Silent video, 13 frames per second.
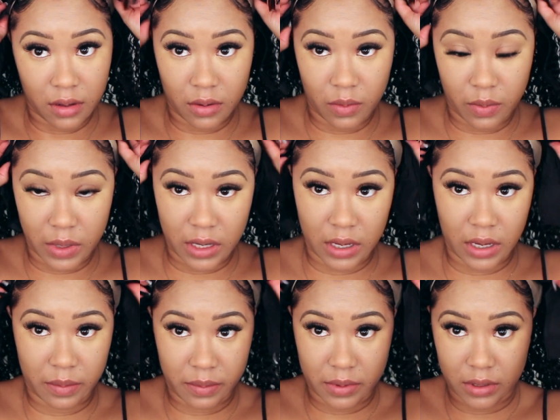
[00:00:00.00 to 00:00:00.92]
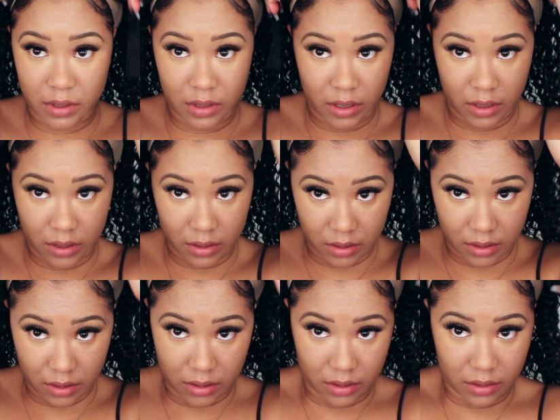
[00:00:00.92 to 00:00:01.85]
the wig cap
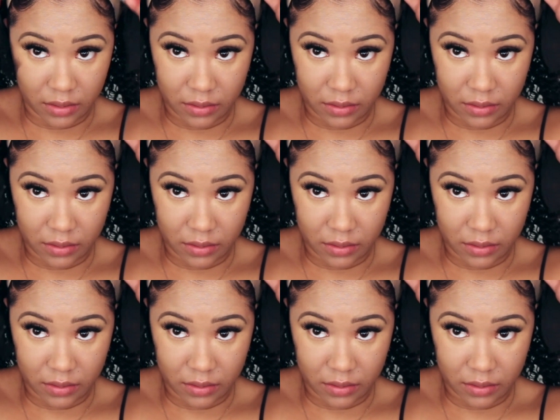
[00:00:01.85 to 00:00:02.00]
starts.